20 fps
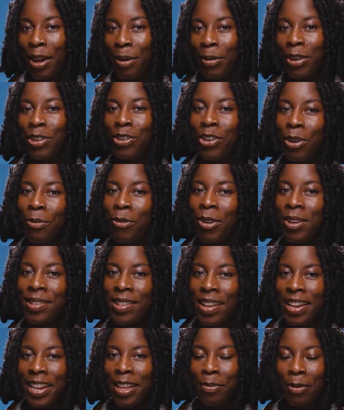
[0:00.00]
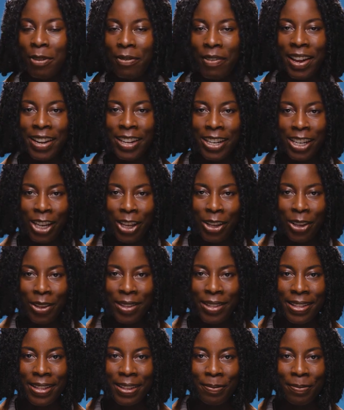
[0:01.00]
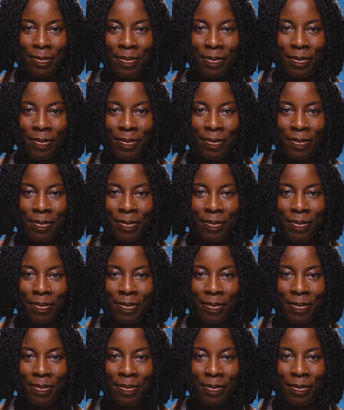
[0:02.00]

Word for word: but numerous studies provide clues.